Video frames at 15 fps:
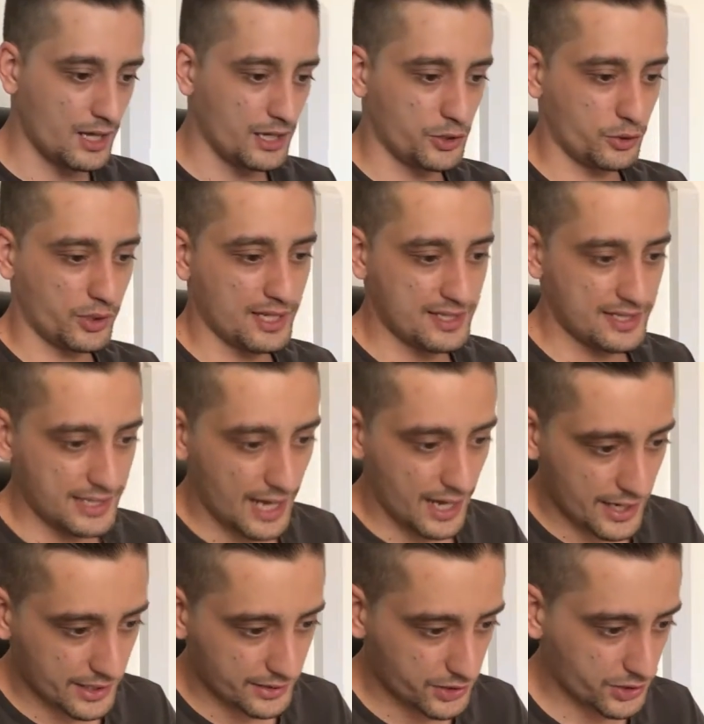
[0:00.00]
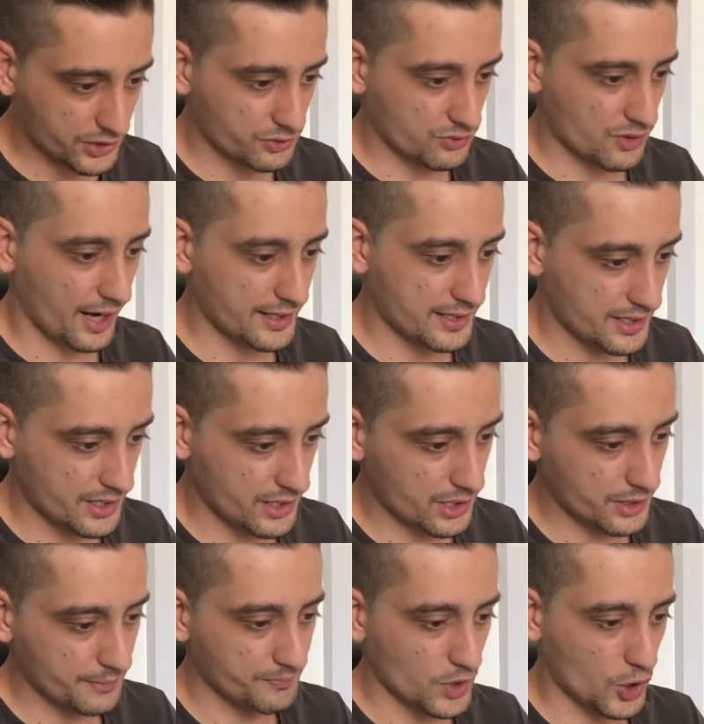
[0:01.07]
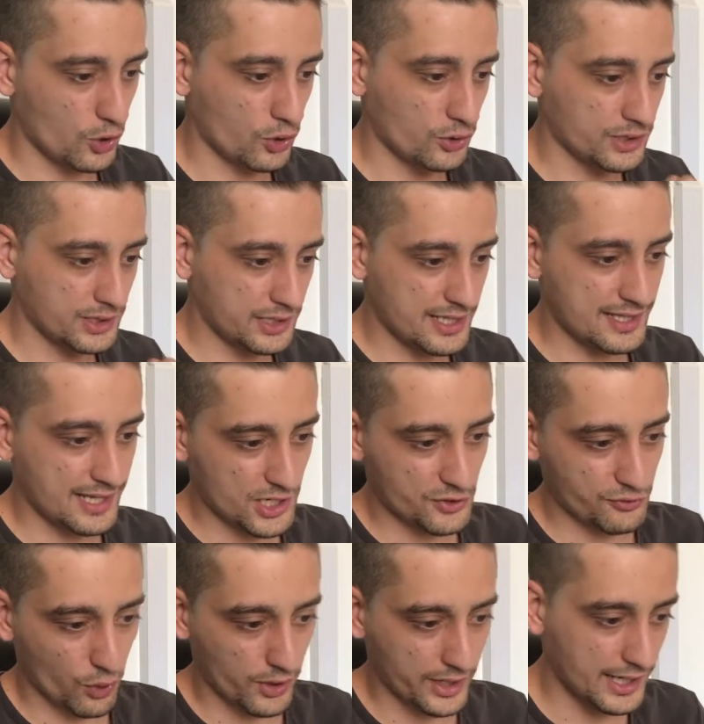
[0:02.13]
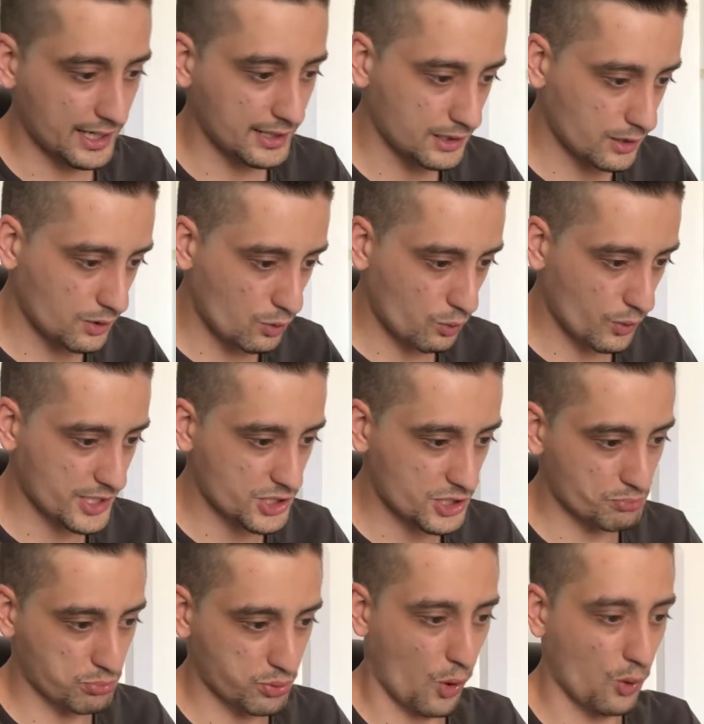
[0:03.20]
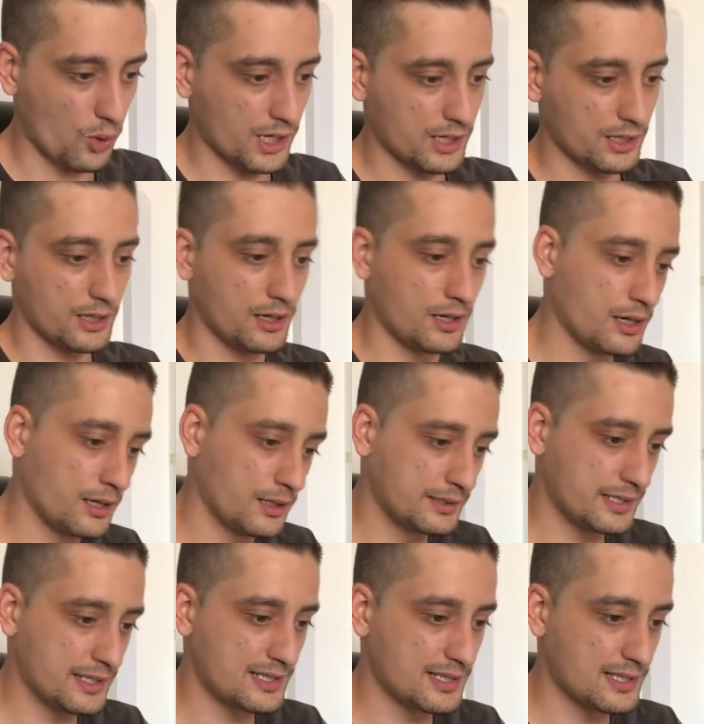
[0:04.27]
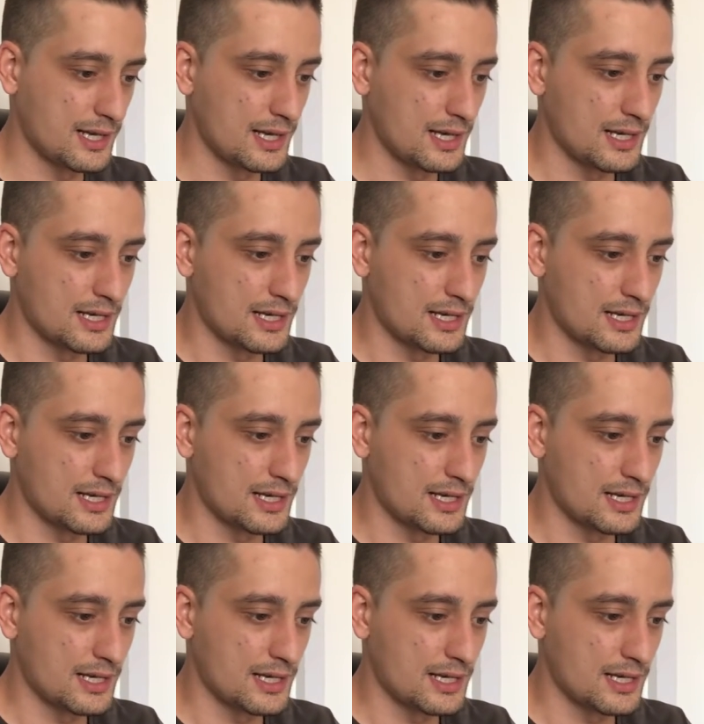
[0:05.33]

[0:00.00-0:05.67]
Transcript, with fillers: You can see I entered right here on this H4 candle, which broke uh, this